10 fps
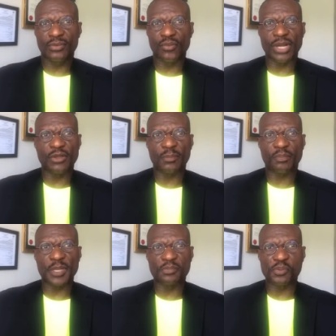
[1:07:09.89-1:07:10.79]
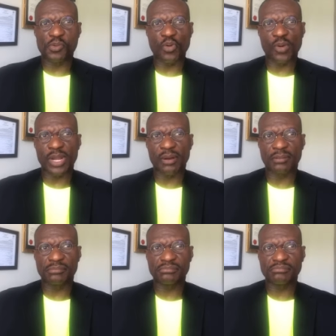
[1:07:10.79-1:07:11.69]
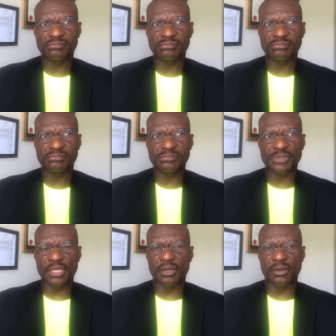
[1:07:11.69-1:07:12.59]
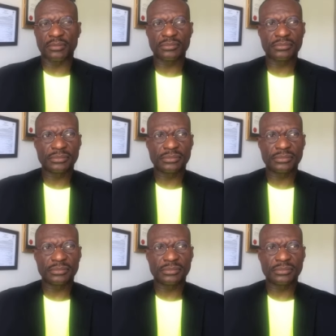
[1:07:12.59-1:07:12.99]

were not people who were, you know,